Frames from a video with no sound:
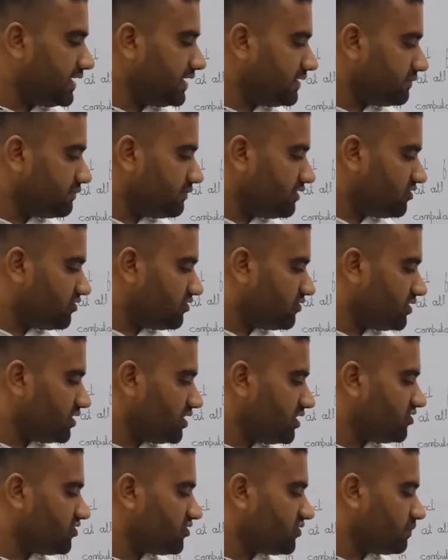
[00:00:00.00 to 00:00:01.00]
and this
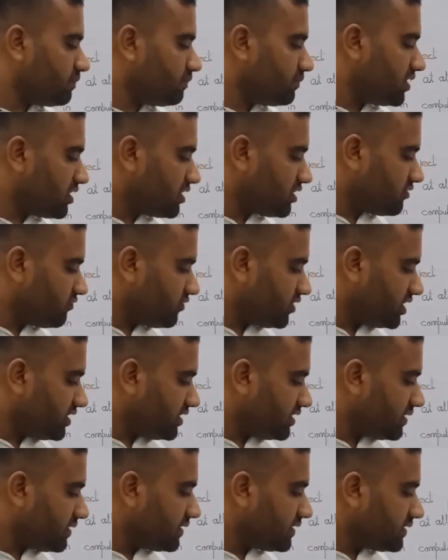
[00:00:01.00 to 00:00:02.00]
is merged
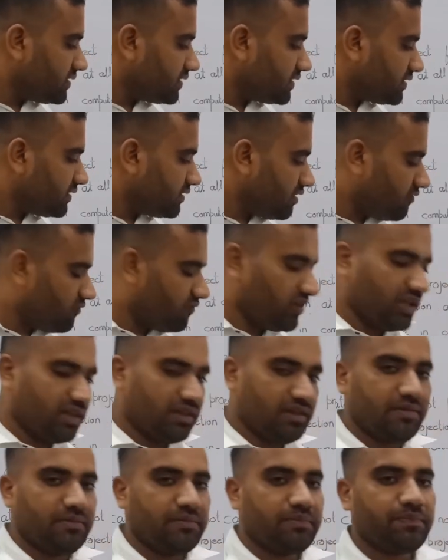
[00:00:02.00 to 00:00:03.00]
with the
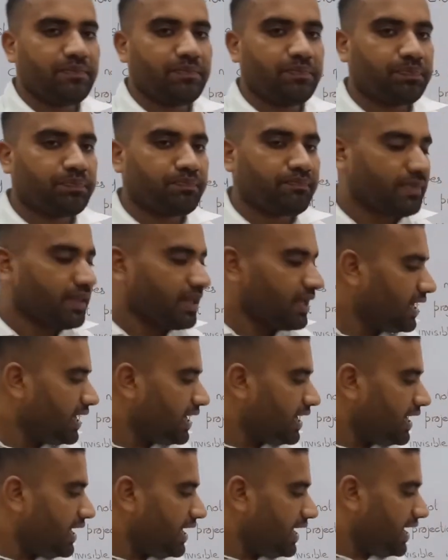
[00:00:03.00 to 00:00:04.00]
will.
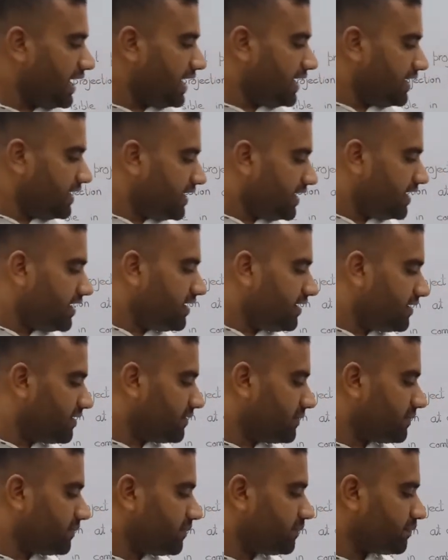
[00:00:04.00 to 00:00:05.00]
And
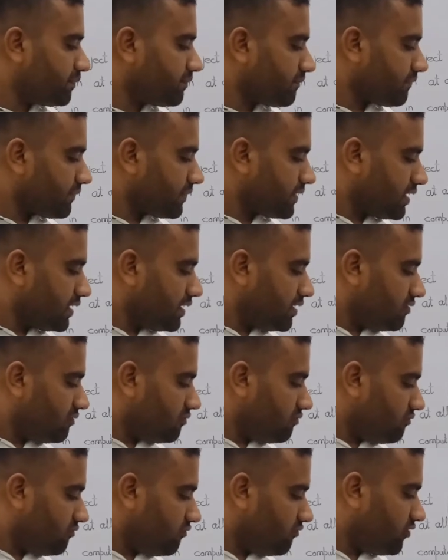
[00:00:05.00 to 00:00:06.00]
here,
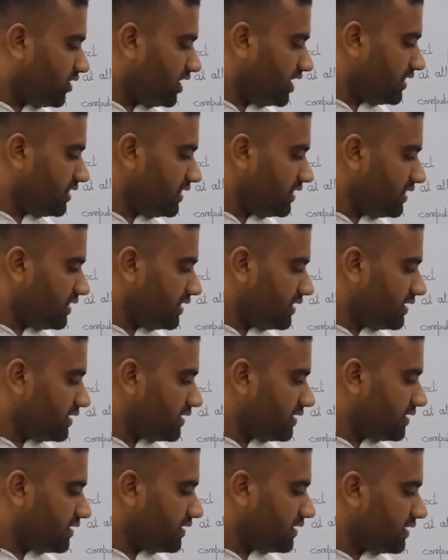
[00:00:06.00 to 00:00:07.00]
will,
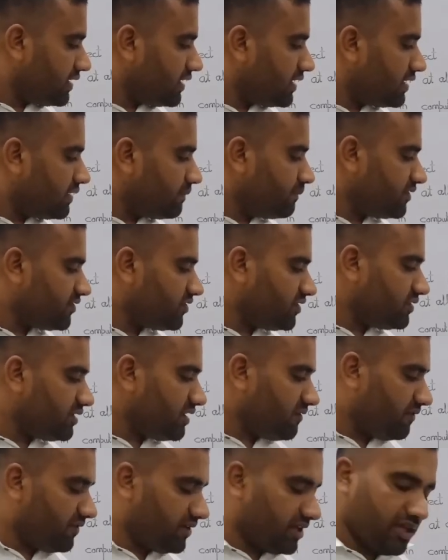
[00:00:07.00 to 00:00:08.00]
this is
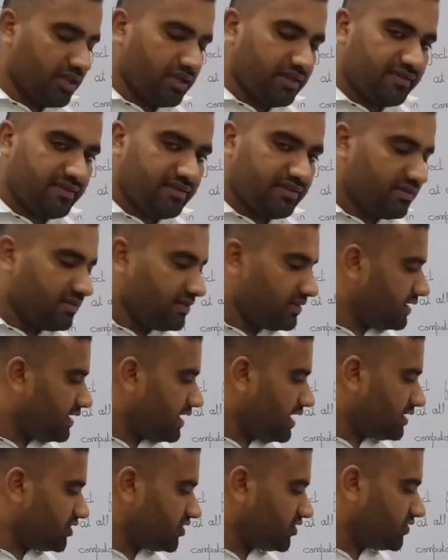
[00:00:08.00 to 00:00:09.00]
the phrase,
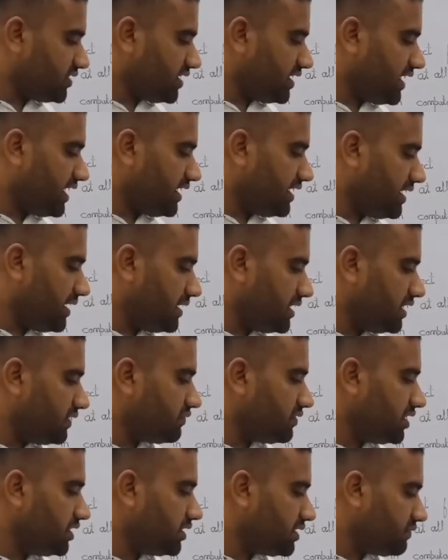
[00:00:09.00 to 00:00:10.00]
this is the head, and
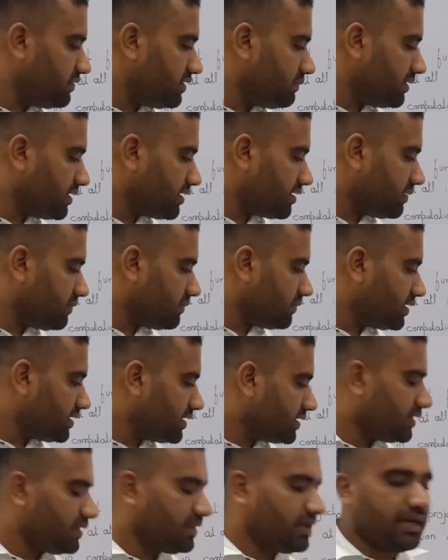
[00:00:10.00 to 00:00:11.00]
it, it will become
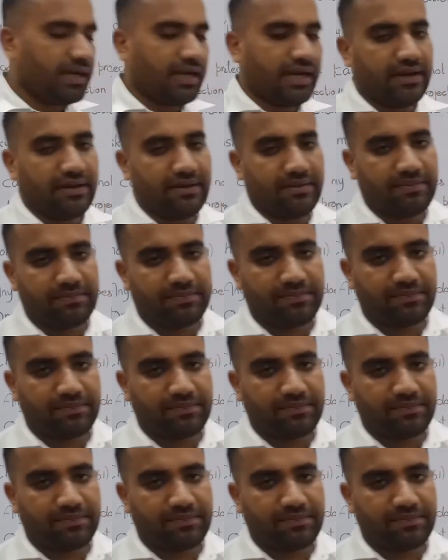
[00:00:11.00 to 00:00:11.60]
the head.